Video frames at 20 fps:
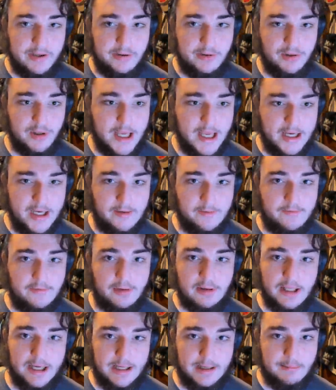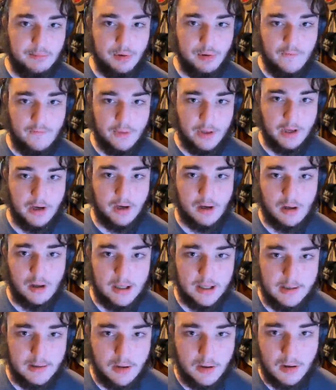You can't even like move the car
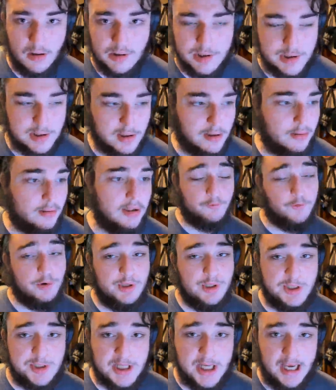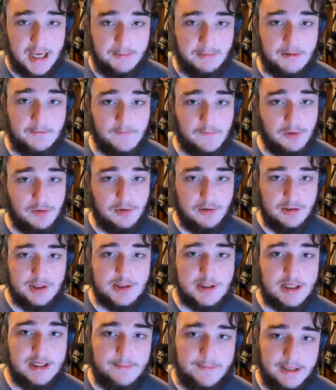at all. So for this game, if you do
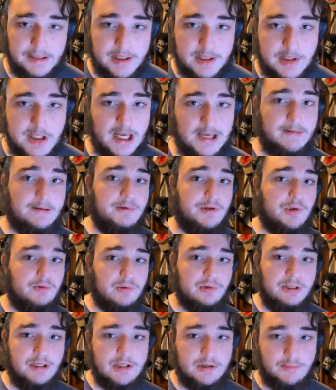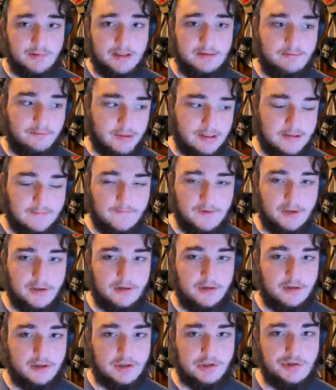decide to pick this game up, you will need to reconfigure
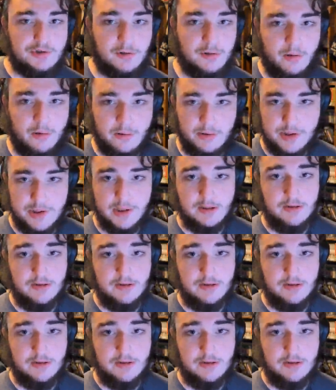your controls.